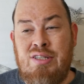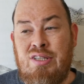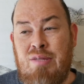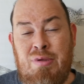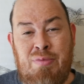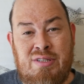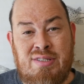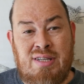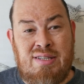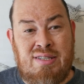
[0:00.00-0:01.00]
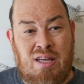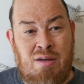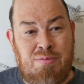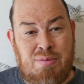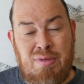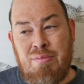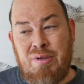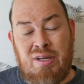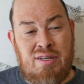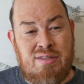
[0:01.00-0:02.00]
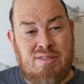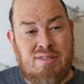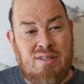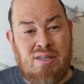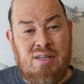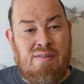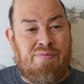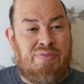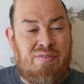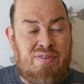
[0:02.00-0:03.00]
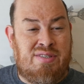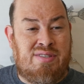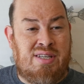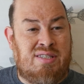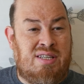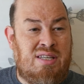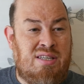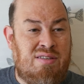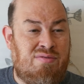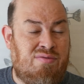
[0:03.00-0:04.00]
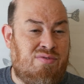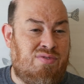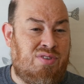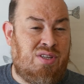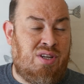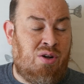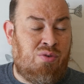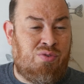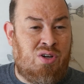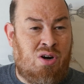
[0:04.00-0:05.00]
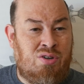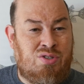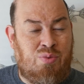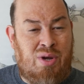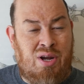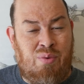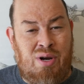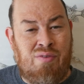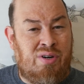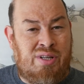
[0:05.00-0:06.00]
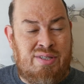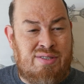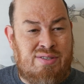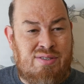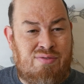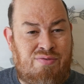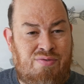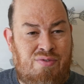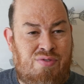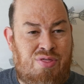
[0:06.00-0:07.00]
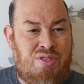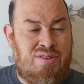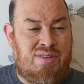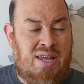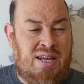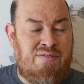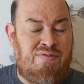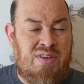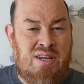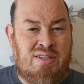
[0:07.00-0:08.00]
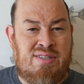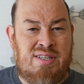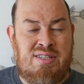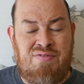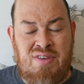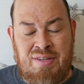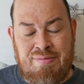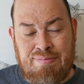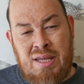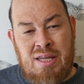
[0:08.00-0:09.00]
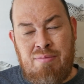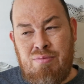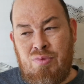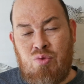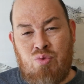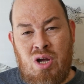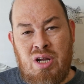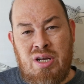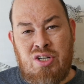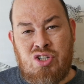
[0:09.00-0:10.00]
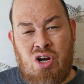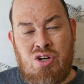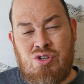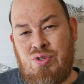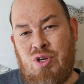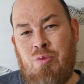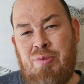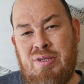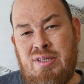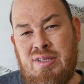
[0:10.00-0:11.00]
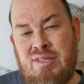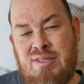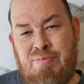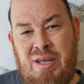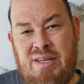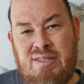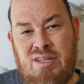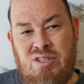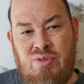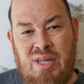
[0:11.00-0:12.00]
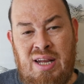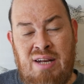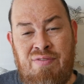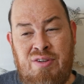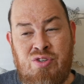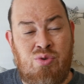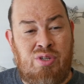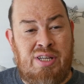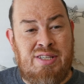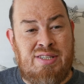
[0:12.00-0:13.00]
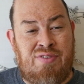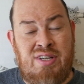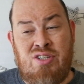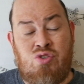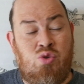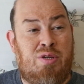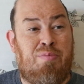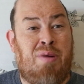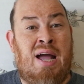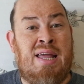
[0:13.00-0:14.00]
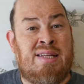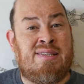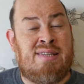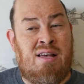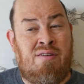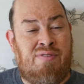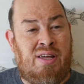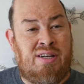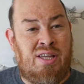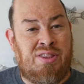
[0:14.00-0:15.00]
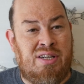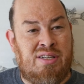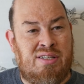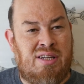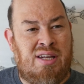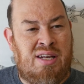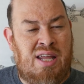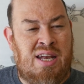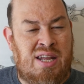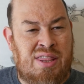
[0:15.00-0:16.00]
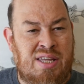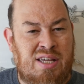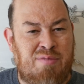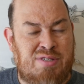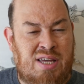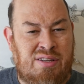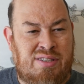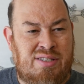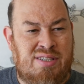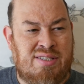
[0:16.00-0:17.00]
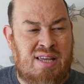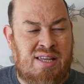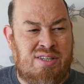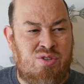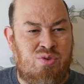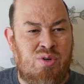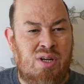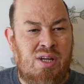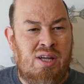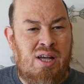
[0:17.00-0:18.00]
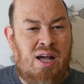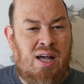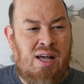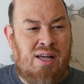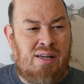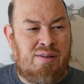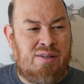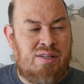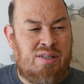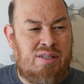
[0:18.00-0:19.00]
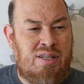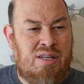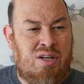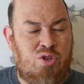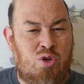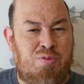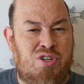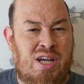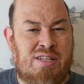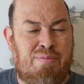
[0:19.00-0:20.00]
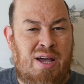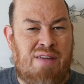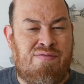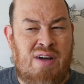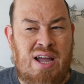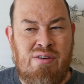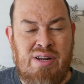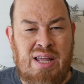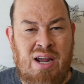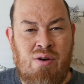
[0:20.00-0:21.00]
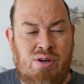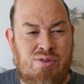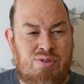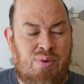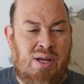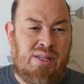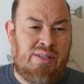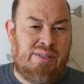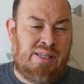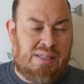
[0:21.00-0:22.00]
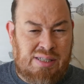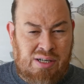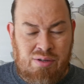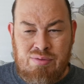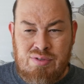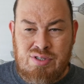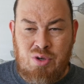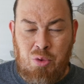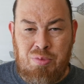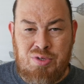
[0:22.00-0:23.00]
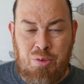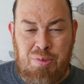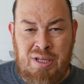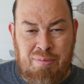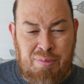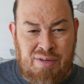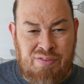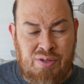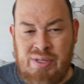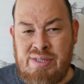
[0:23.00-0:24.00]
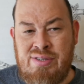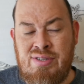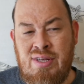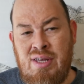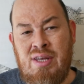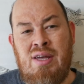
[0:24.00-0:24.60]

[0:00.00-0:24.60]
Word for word: until that mimic decides to come to me because if he's 60 you know, yards away or whatever it is, 80 feet, 60 feet. Make him run and charge to the open space and do that. And if he truly is, if it is truly by itself and nothing and, and nothing comes out to decide to, uh, you know, to object to my firing arrows, well, then you know, so so be it. But if there is,